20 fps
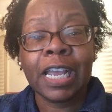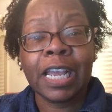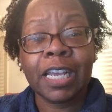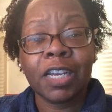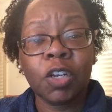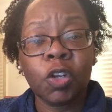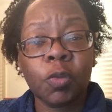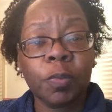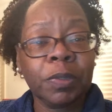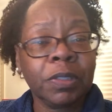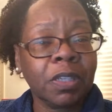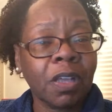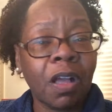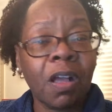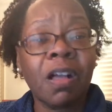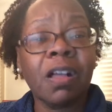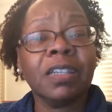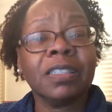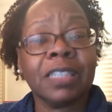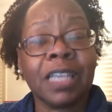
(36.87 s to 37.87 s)
and open to
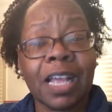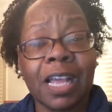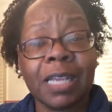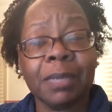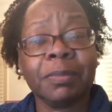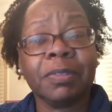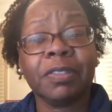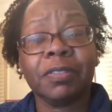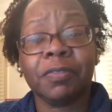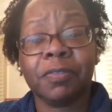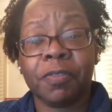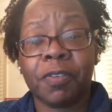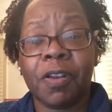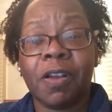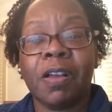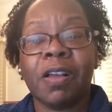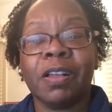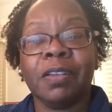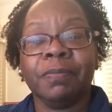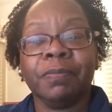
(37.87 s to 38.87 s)
all types of
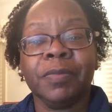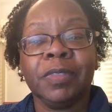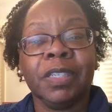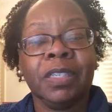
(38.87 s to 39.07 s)
fraud,